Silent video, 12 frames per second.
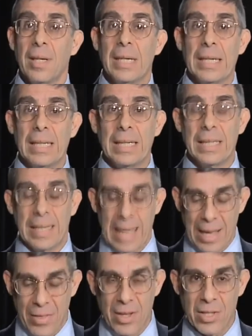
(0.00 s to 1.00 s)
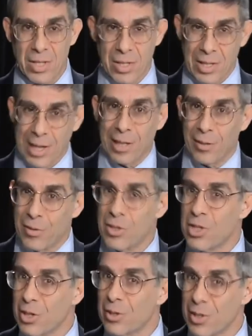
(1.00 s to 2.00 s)
and thus the title of the
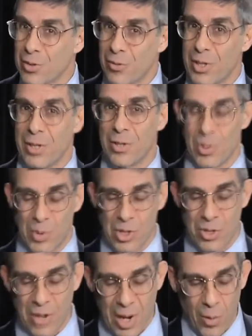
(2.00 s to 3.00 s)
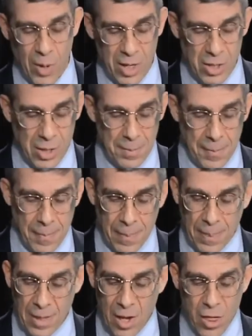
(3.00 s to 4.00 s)
series of videos which you're now watching.
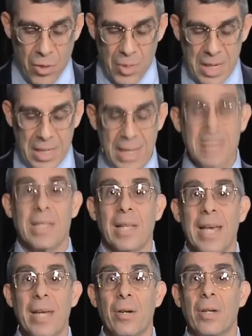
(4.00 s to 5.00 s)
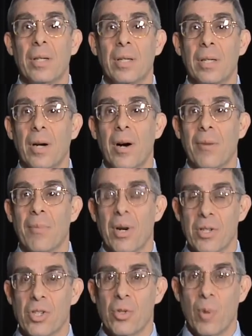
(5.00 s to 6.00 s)
3 days later, on
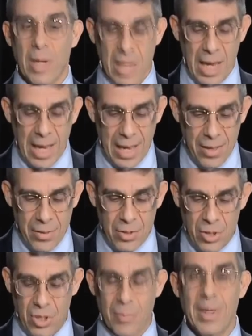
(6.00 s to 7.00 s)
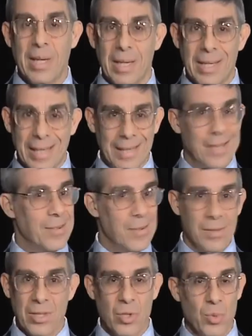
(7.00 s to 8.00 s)
March 28th, just to make it clear
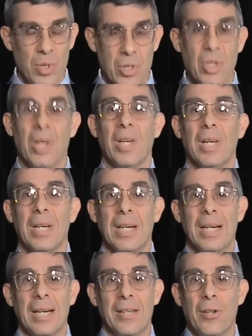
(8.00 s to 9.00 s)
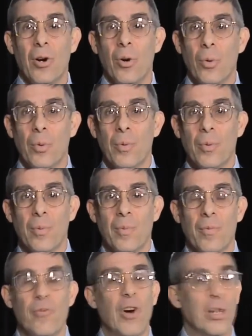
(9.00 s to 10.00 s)
that this was no
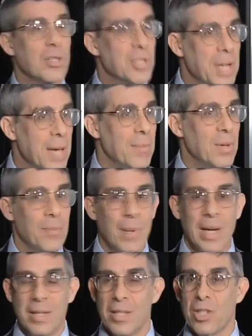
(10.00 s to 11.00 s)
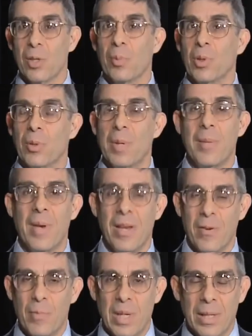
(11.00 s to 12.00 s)
false statement by Dijsselbloem, he may
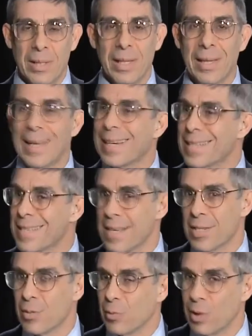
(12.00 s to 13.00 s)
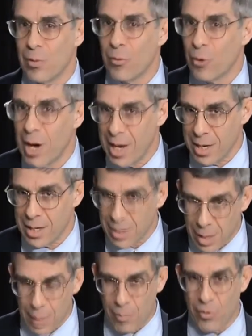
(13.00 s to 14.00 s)
have been a little excessively frank
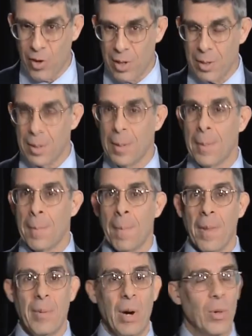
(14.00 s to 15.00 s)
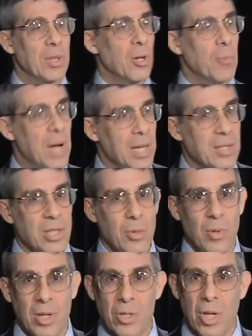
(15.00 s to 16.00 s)
and upfront about what their policy
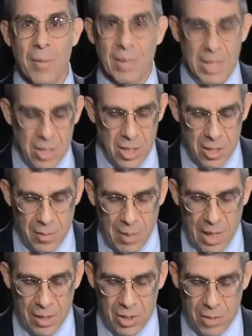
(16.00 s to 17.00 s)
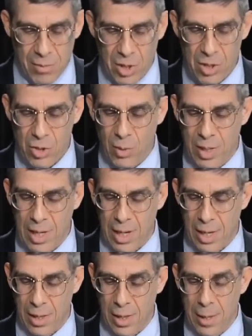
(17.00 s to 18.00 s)
was, but this is the policy. March
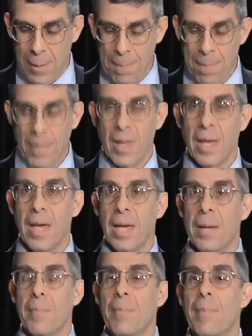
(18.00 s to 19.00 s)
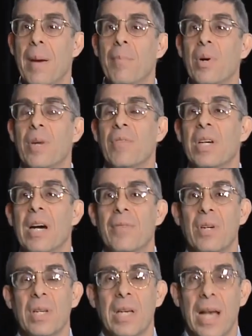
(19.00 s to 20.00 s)
28th, a member of the
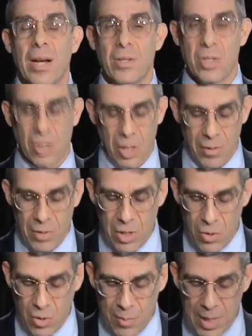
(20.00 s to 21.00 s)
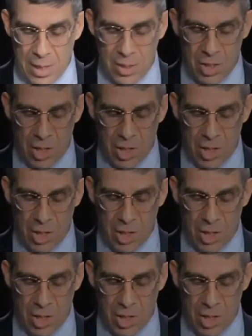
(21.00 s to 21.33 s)
Governing Council of the European